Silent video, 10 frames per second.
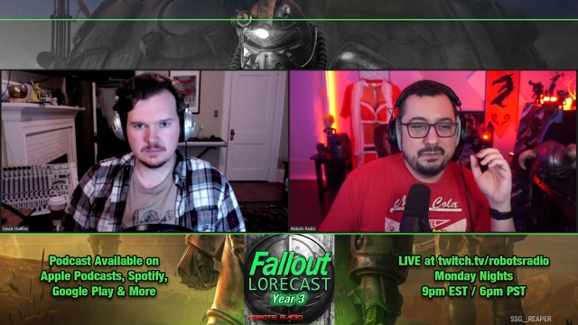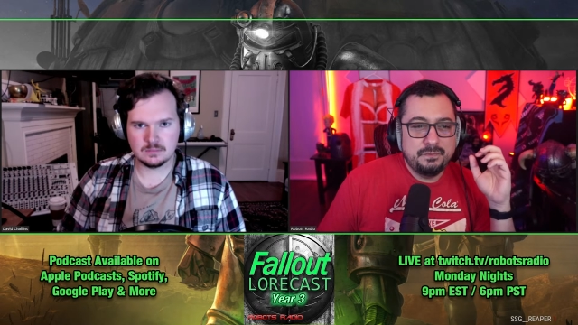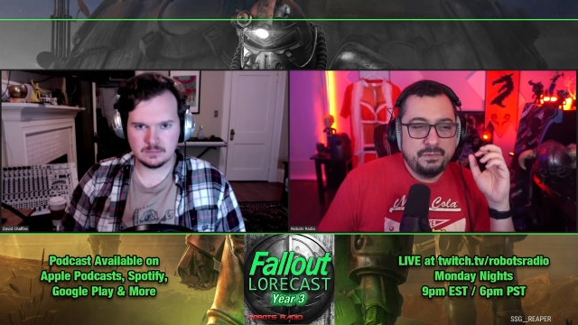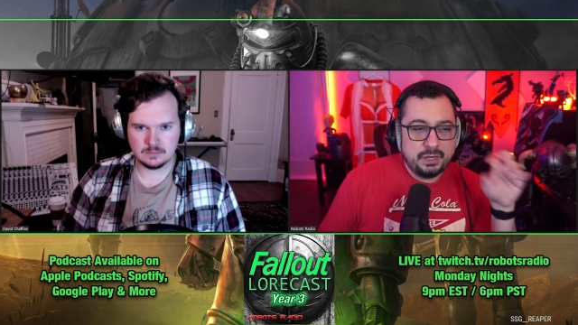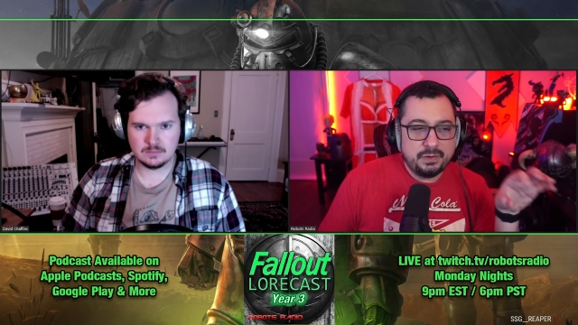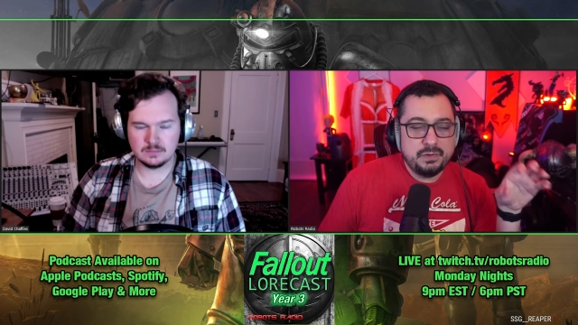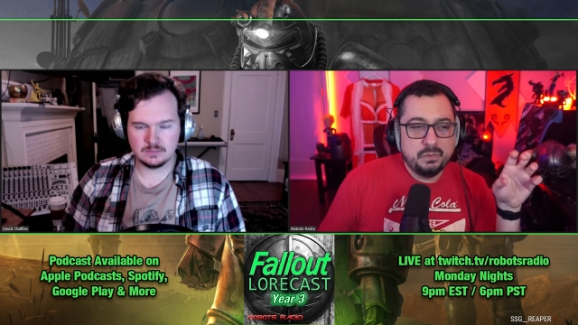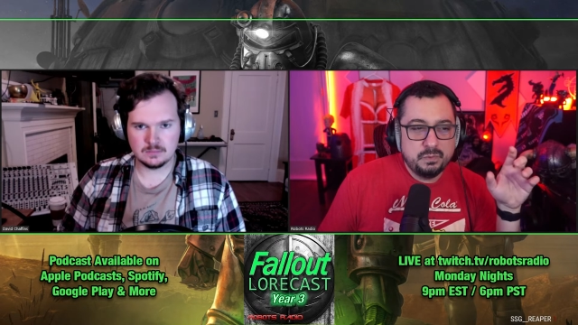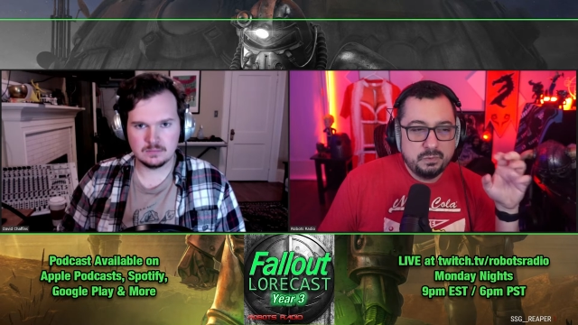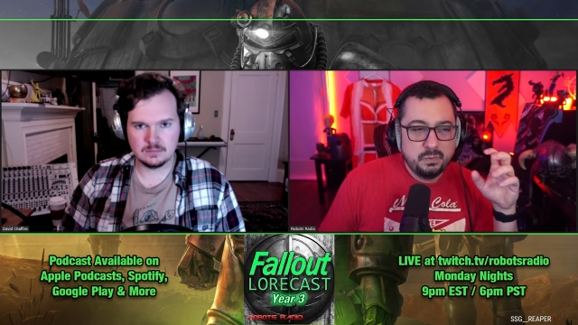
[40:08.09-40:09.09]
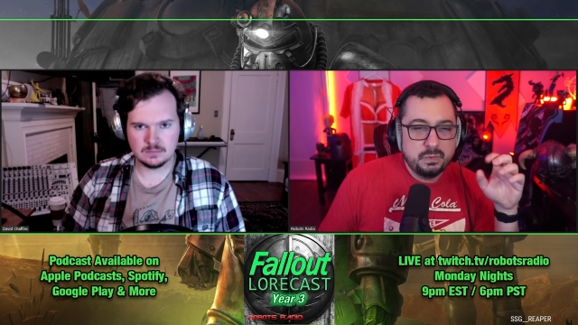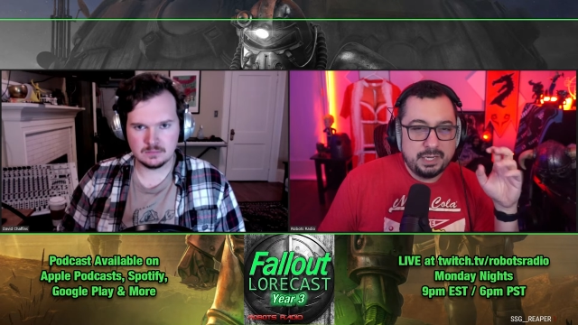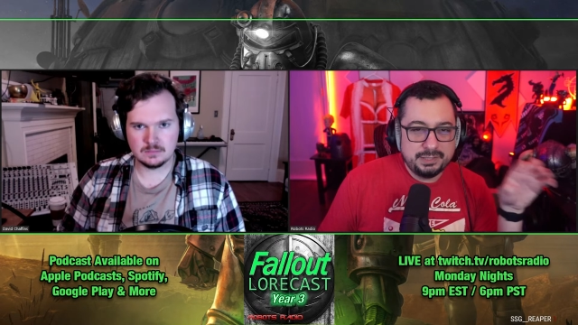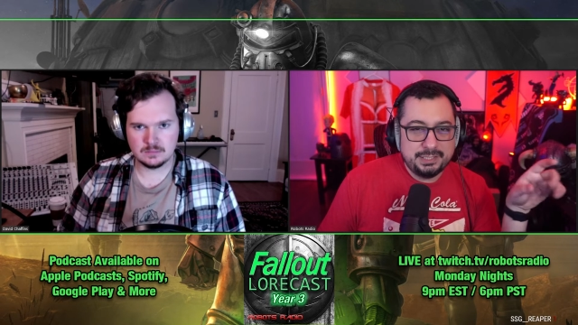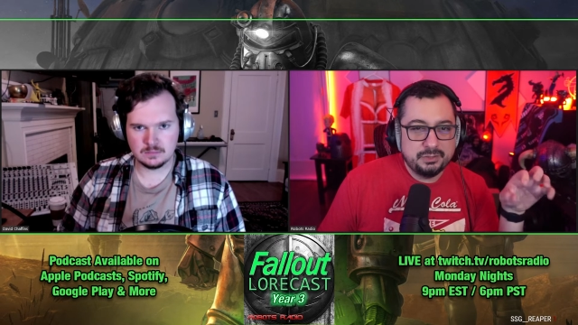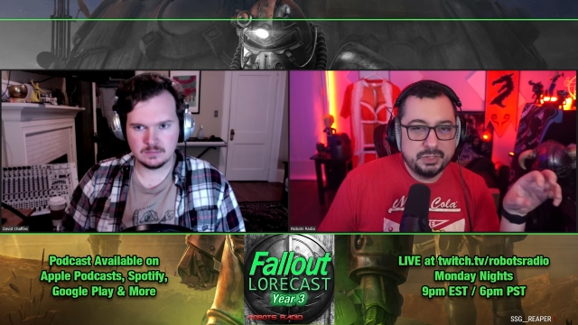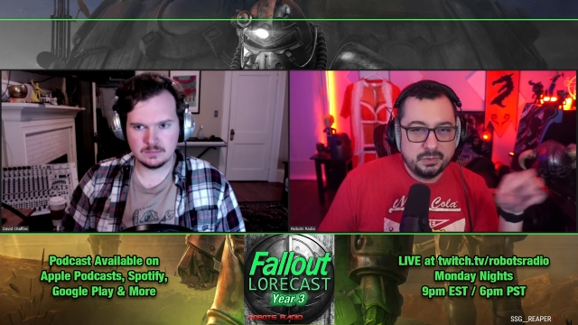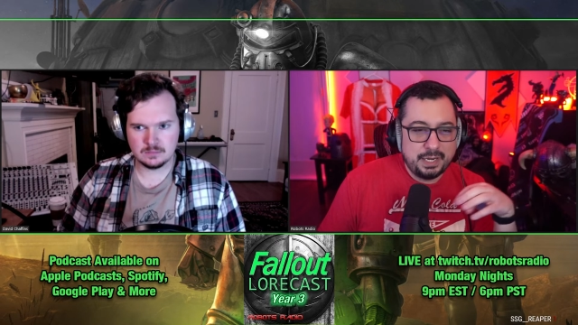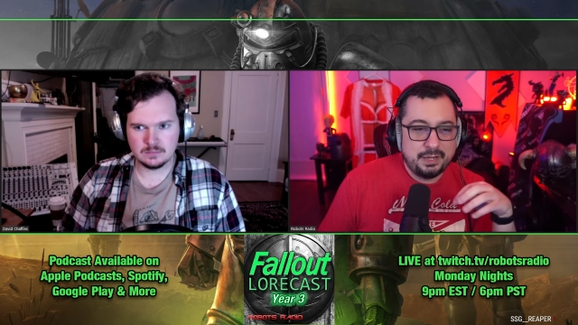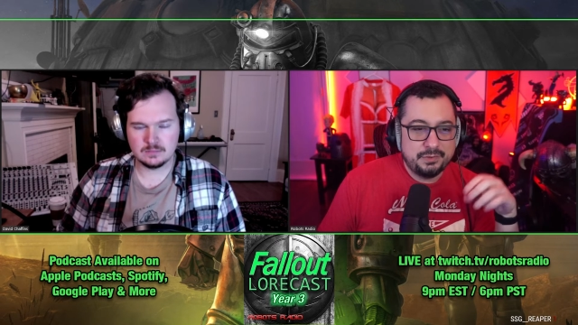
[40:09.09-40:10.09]
Speaker 1: very well tilled
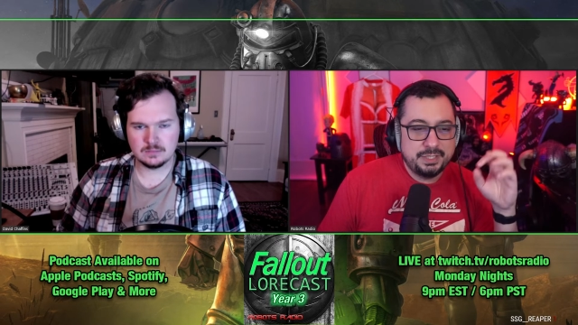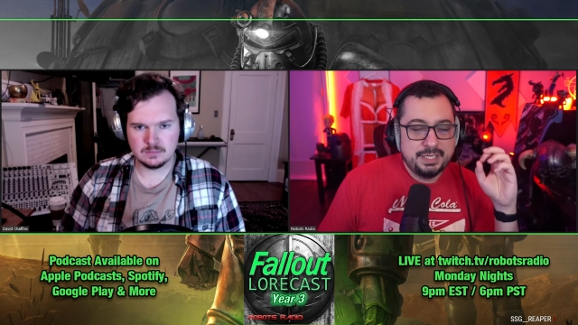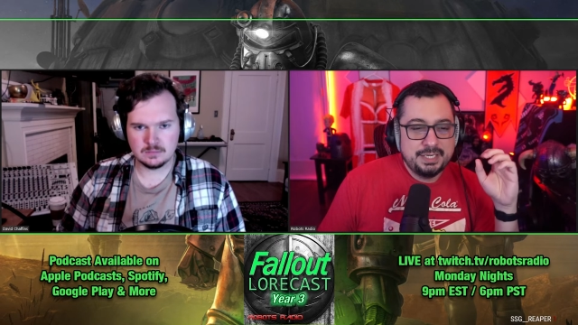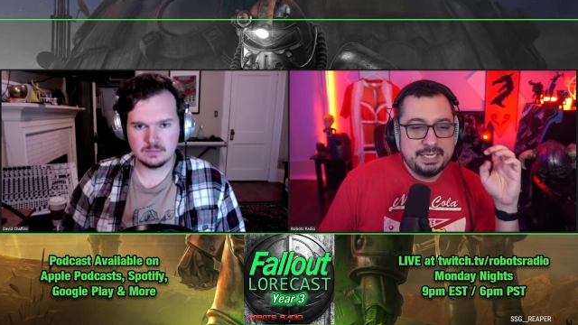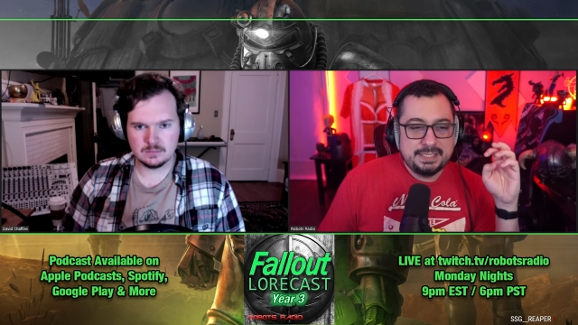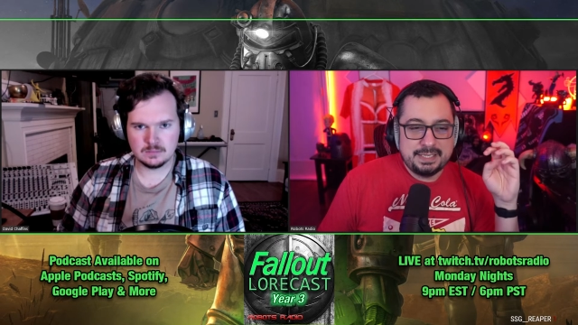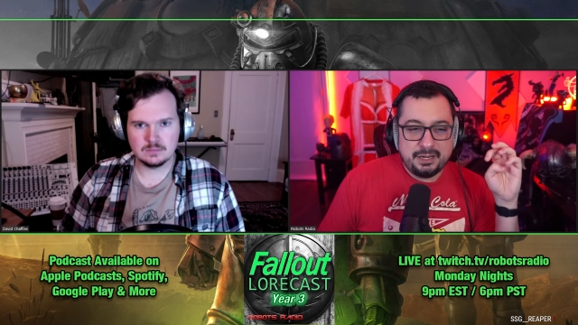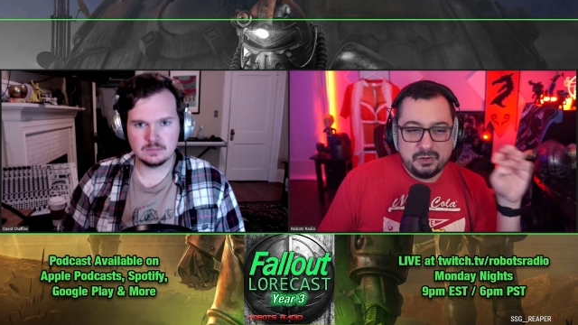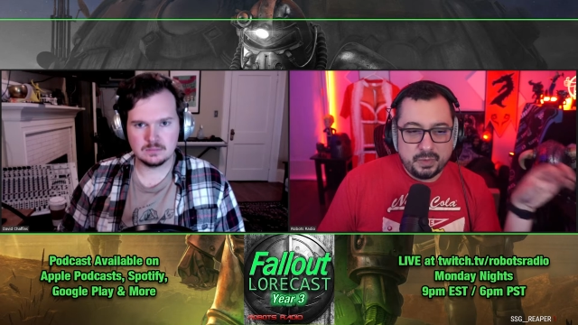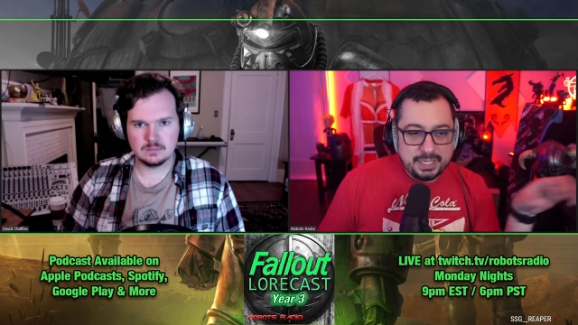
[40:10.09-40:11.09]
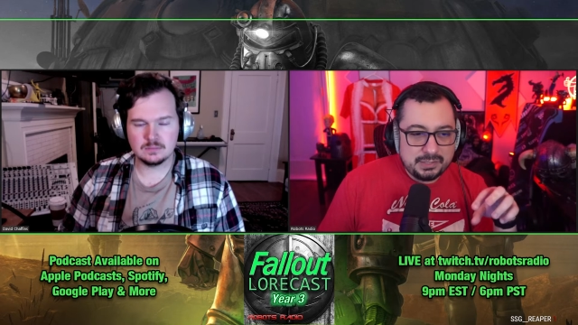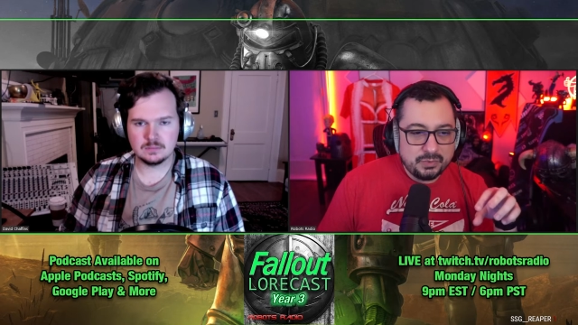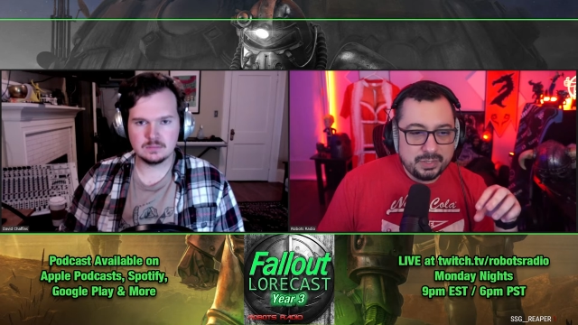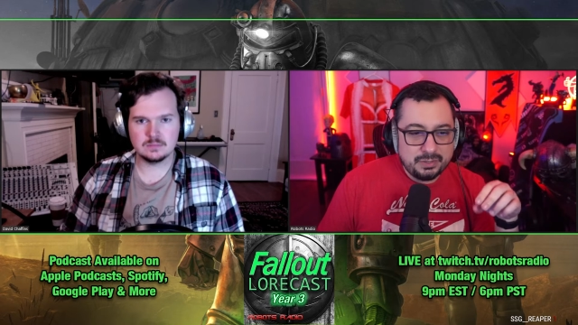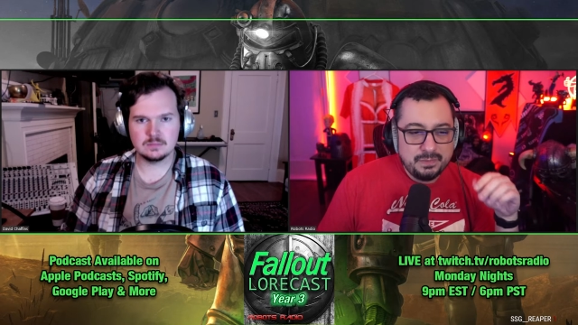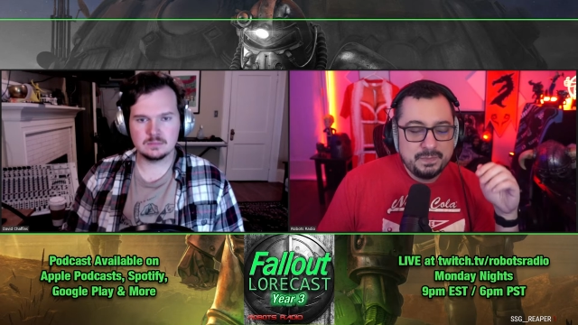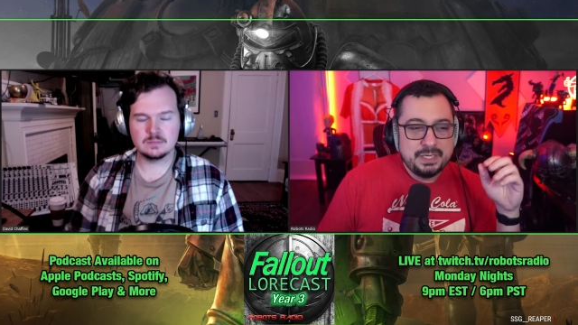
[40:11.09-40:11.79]
ground, it's not great soil,